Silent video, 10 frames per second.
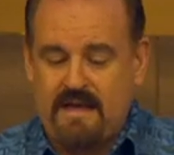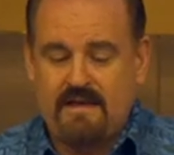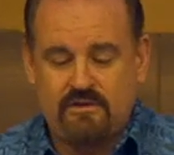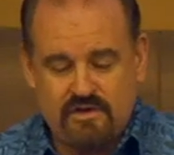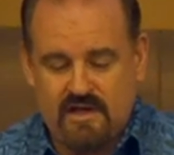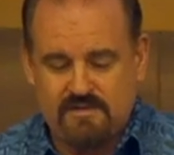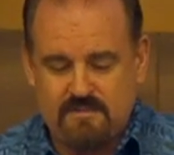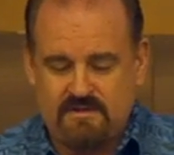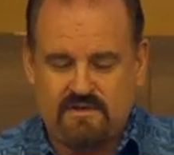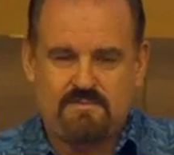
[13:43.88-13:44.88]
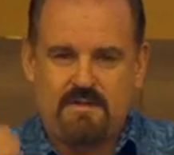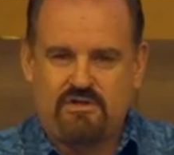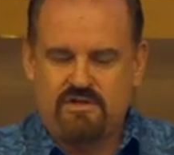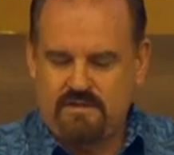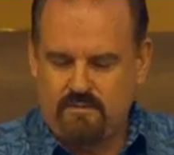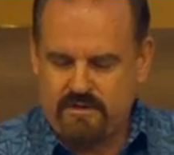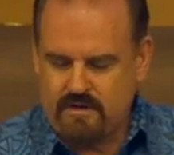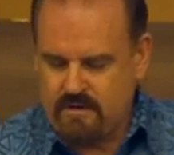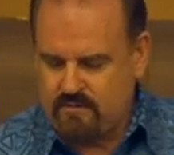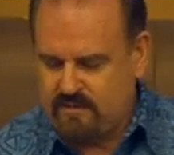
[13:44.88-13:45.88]
make adjustments, especially with
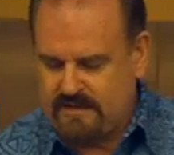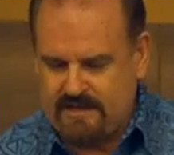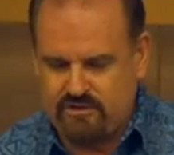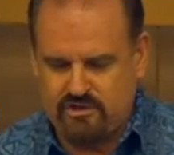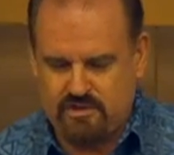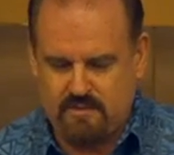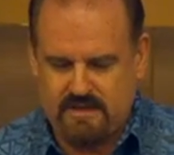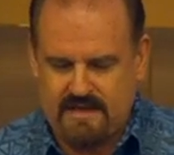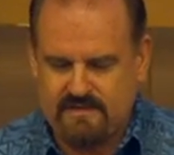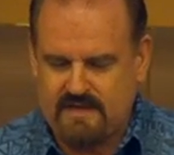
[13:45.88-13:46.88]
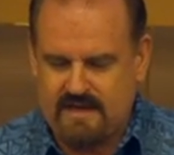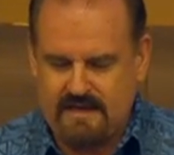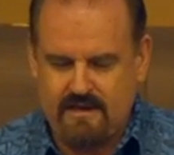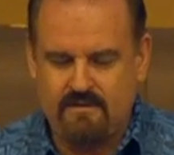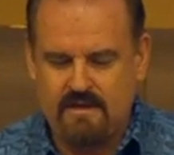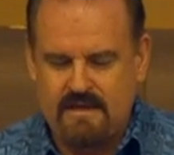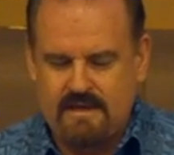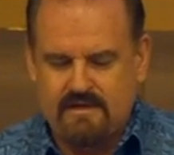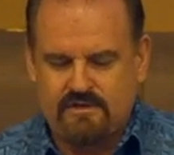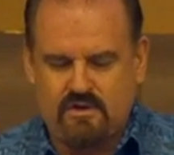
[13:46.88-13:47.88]
our relationship with SIL.
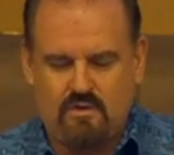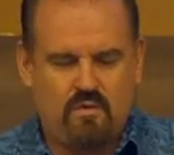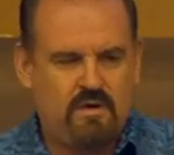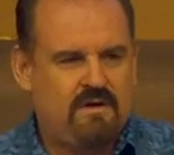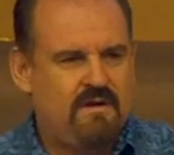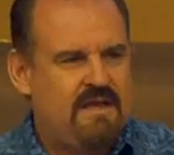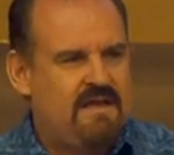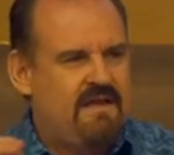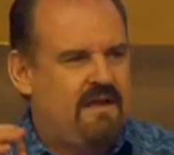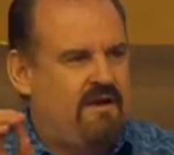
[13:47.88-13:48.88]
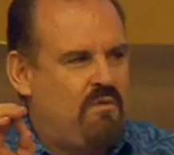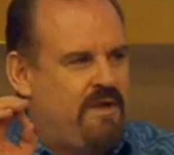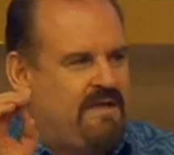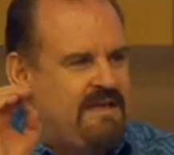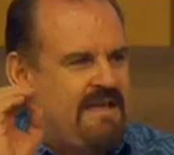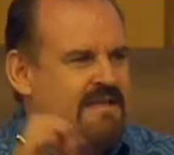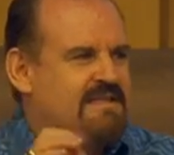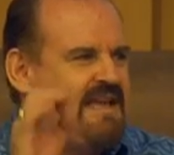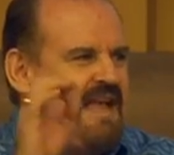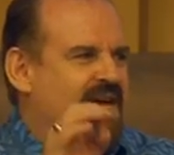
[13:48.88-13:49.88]
So we're, uh, we
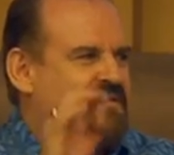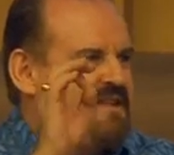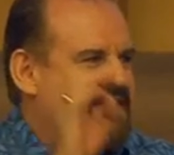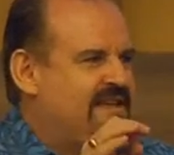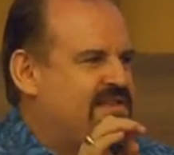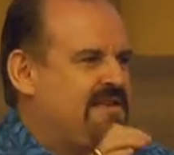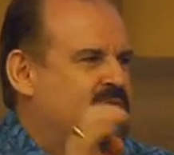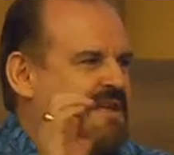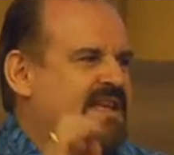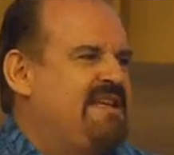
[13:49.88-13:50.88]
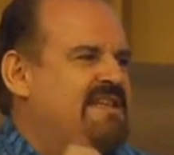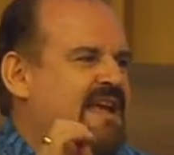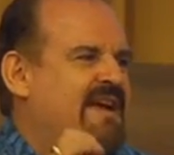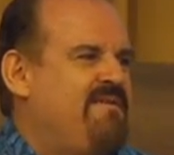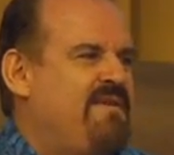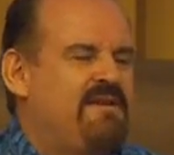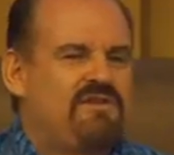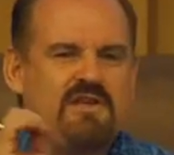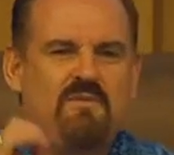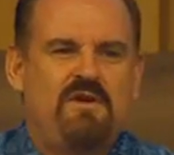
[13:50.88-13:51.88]
needed to have the list and we needed to have
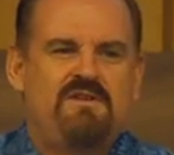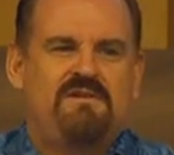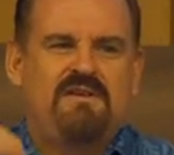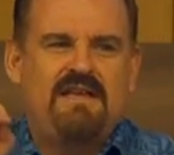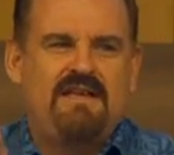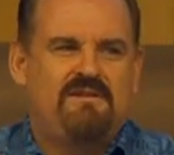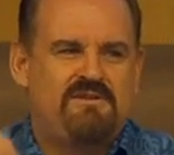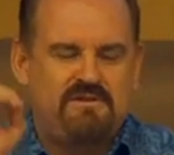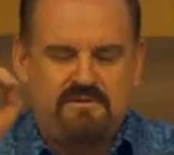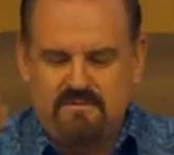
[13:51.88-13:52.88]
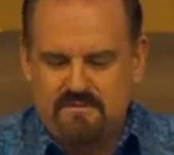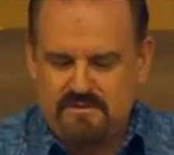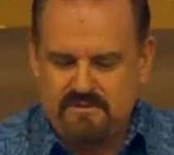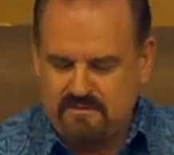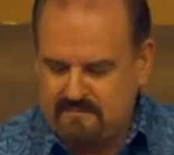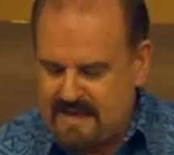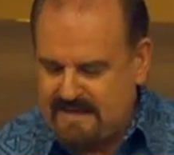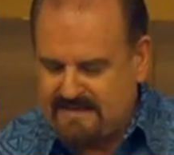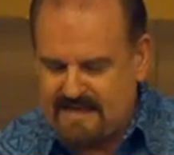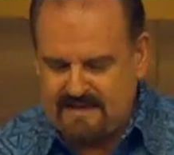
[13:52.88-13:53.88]
someone to, keep, to, to
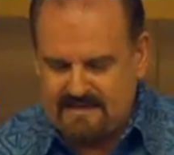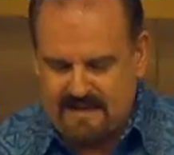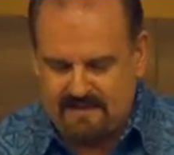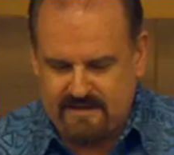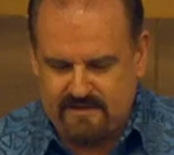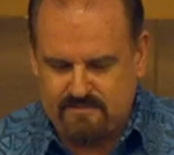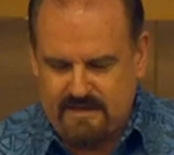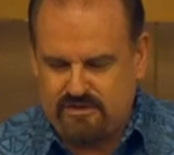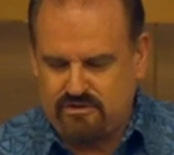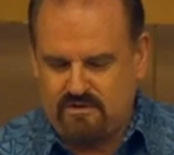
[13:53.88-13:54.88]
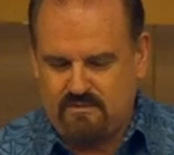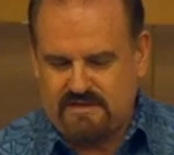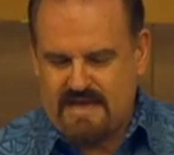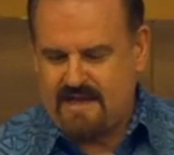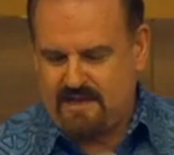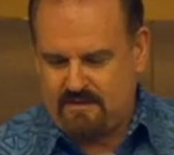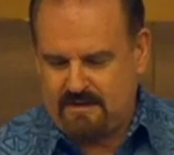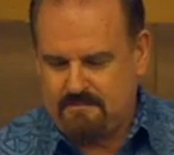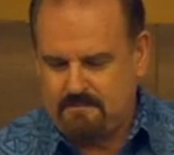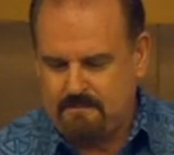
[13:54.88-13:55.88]
maintain that list, make sure it was
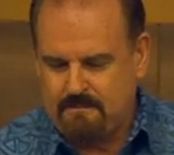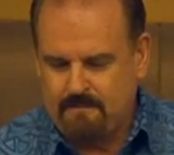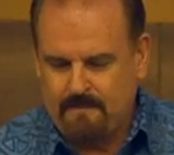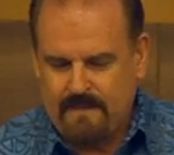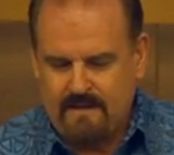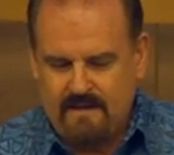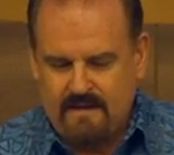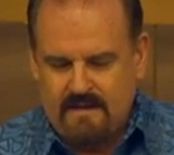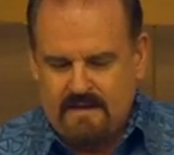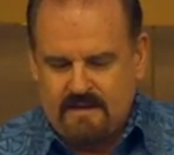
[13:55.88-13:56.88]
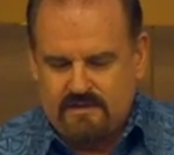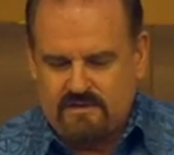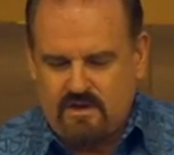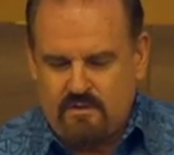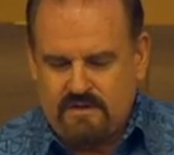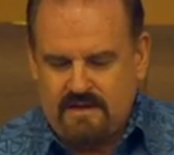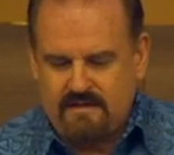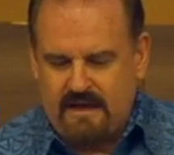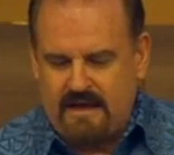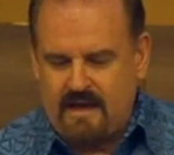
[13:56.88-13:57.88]
accurate. So
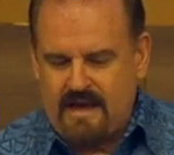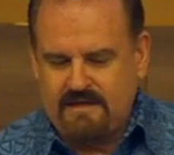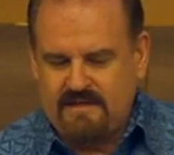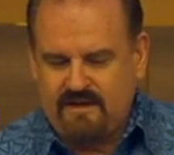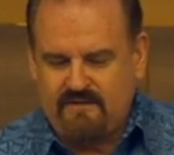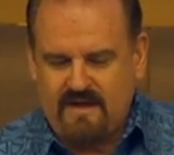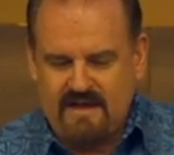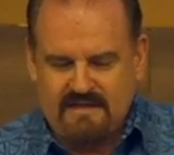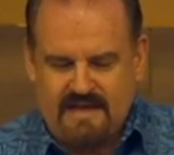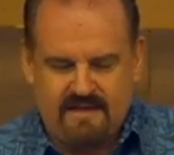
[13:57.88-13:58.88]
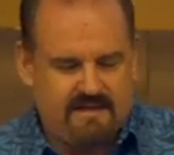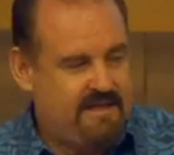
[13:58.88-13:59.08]
then uh, identifying that